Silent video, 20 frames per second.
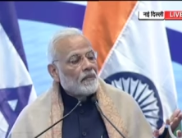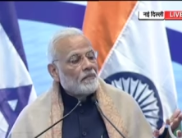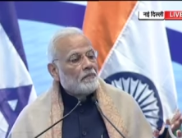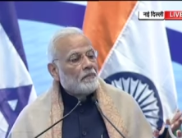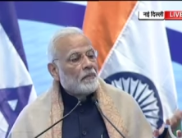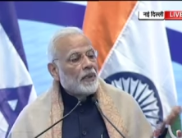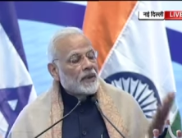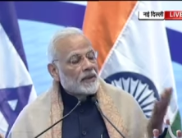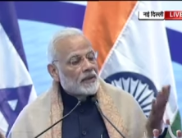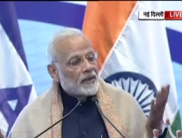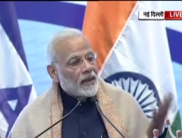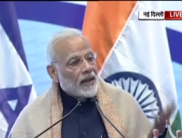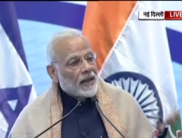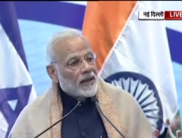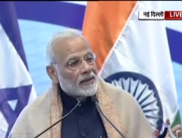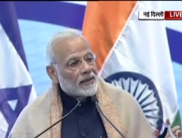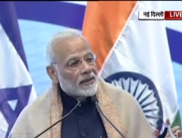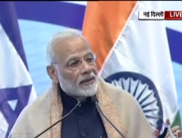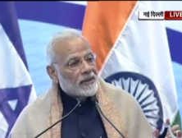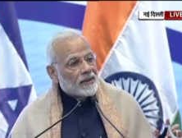
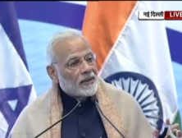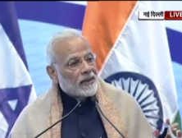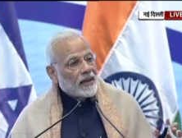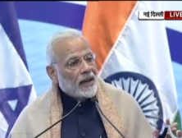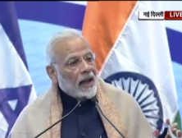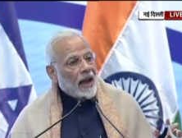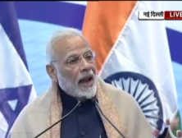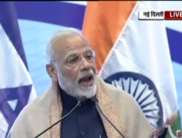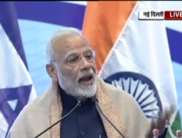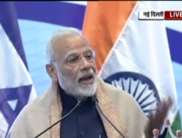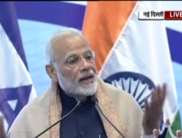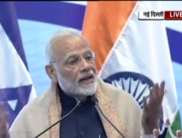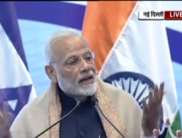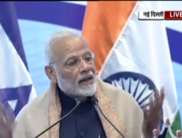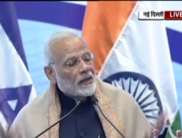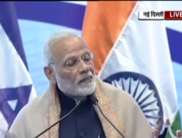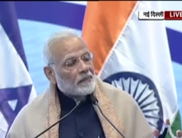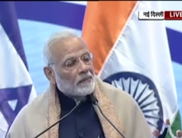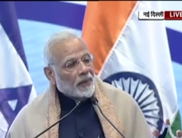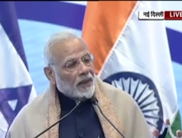business and
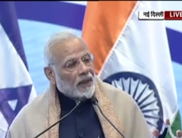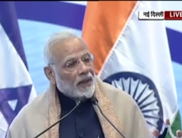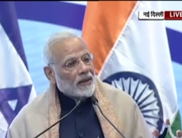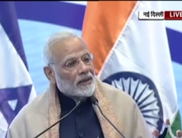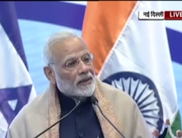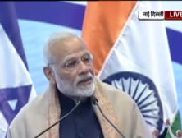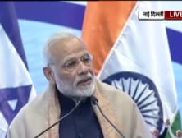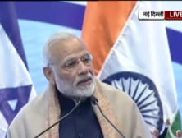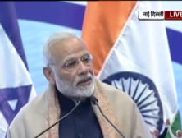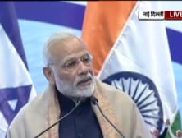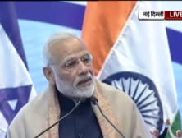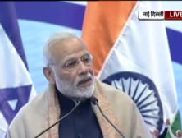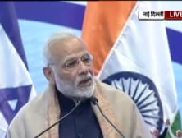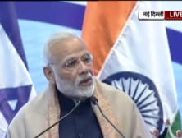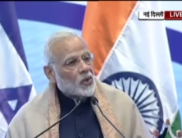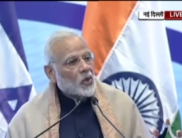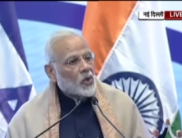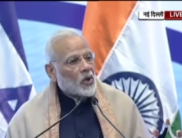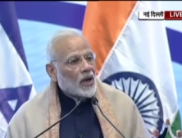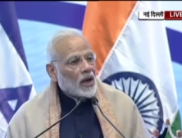companies
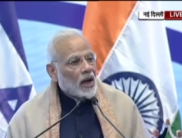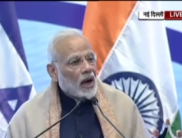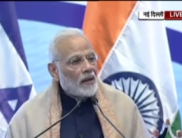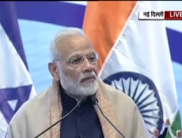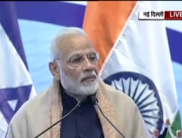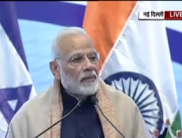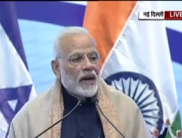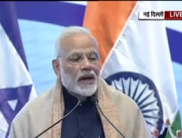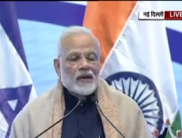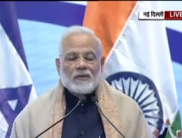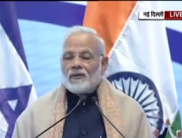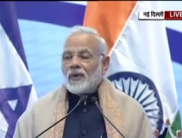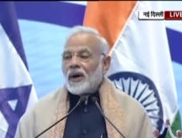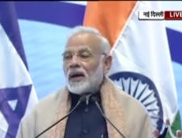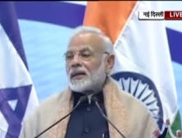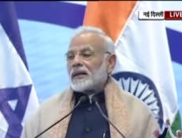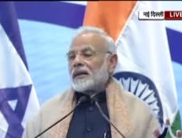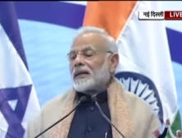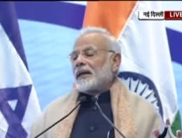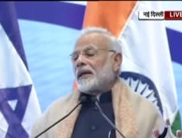to come and
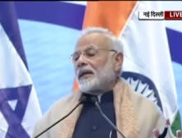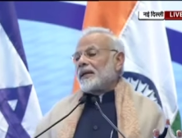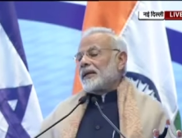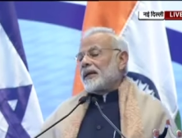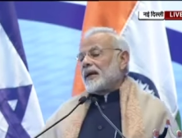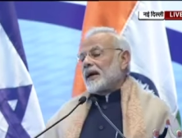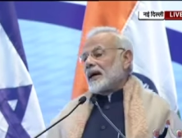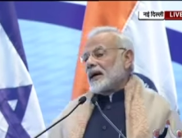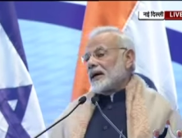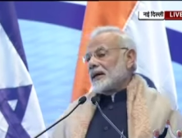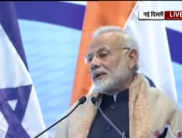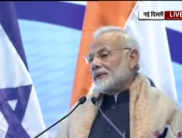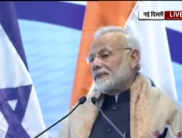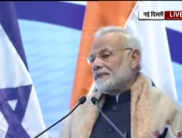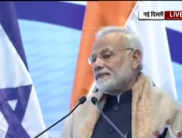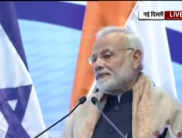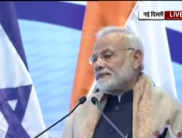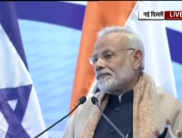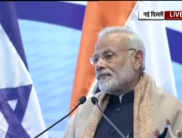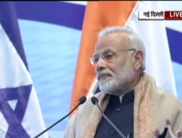work in India.
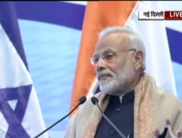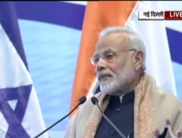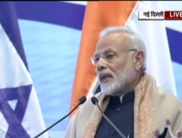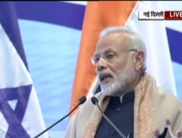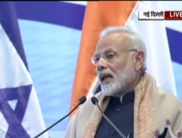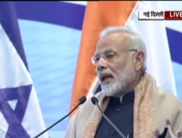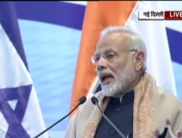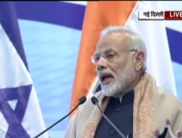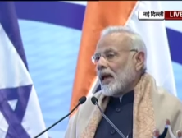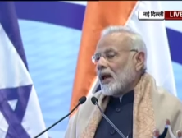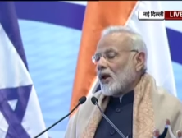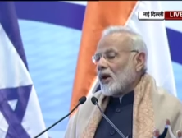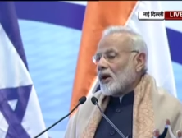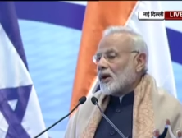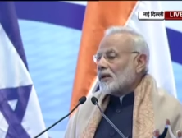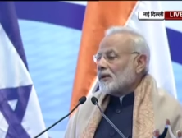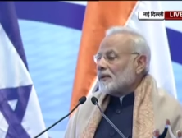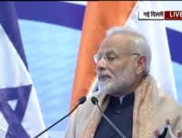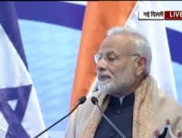Along